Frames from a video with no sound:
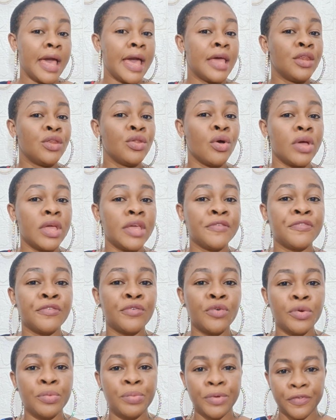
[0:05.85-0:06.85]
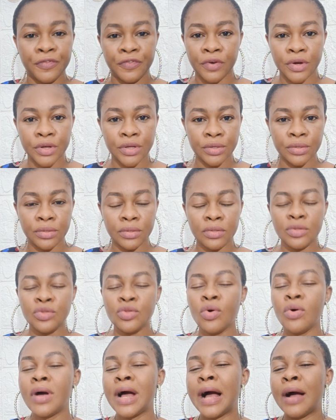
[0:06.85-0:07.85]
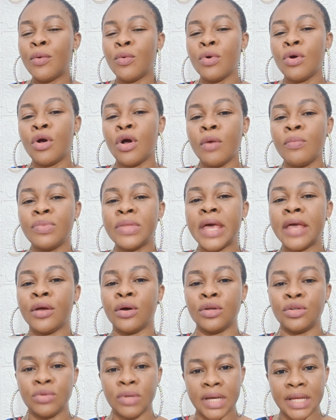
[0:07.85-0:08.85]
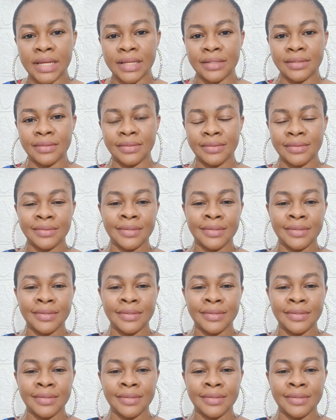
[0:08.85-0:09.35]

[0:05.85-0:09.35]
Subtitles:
and no evil will befall you. No harm will come near your dwelling.